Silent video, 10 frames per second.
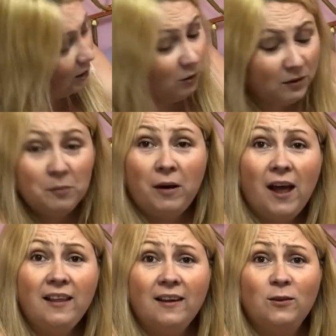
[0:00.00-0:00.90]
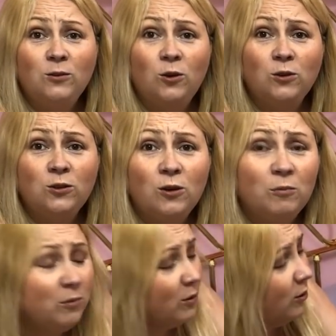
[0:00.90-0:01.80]
I want to play, that looks
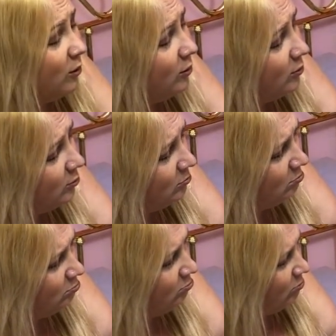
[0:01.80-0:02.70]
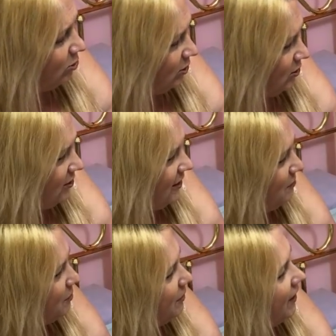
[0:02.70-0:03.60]
awesome. Well, he's not
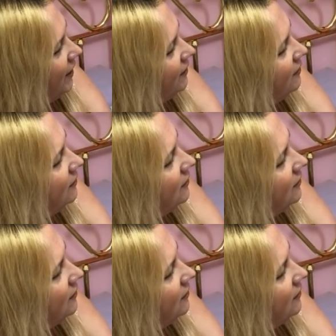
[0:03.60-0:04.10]
letting me play.